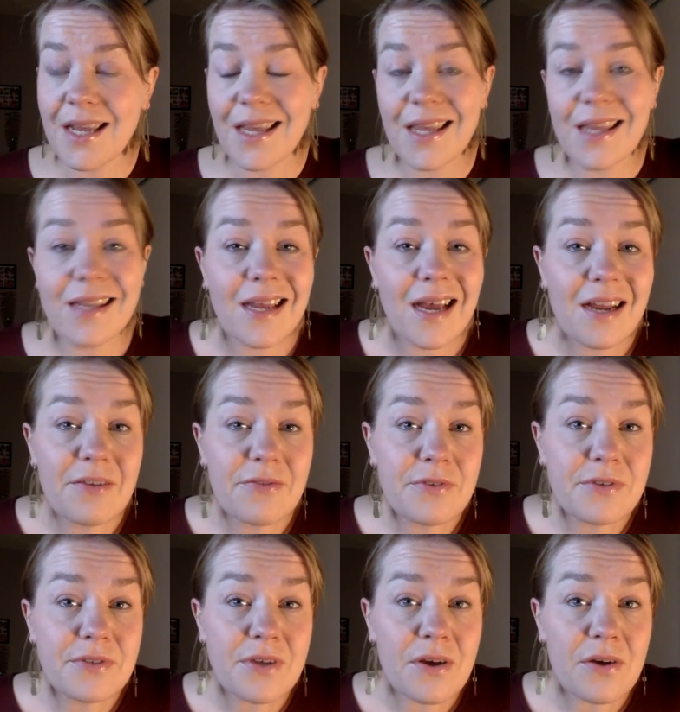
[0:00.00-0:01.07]
it kind of
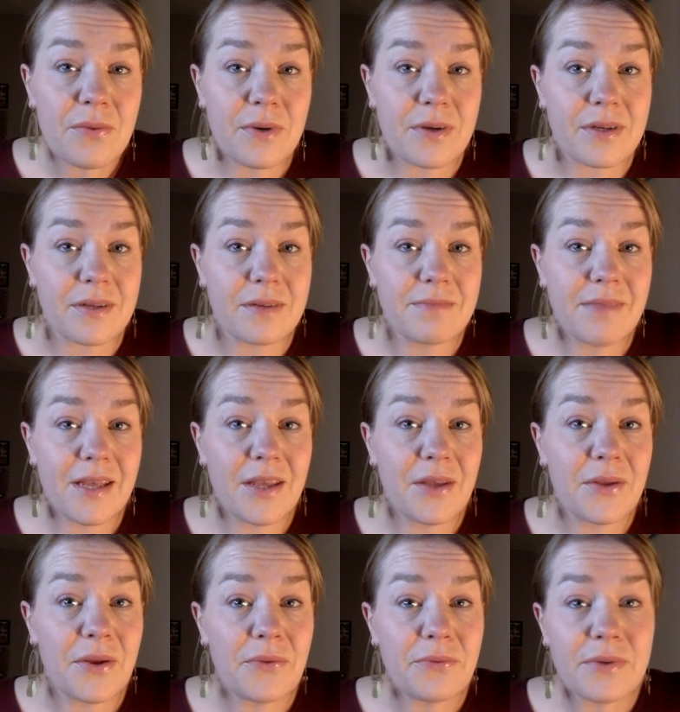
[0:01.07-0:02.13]
feels awkward and
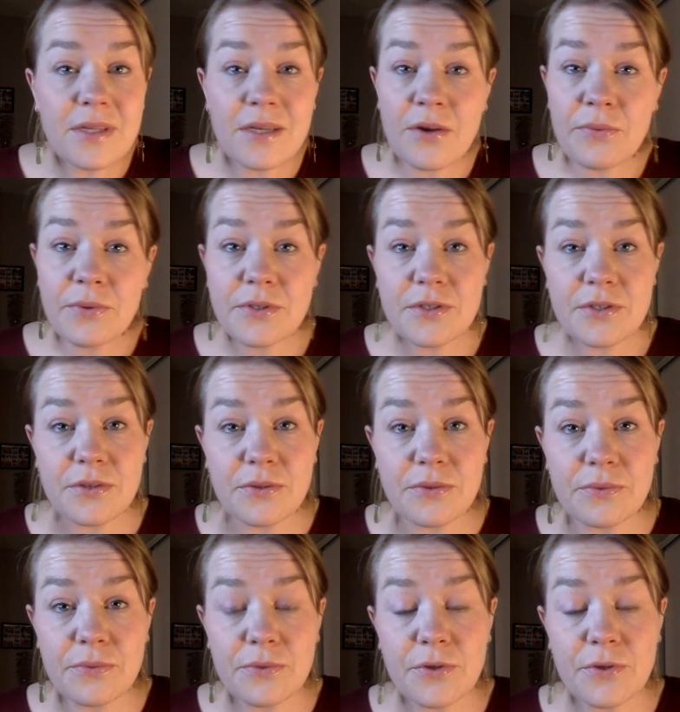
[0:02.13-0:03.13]
you don't really know what to do.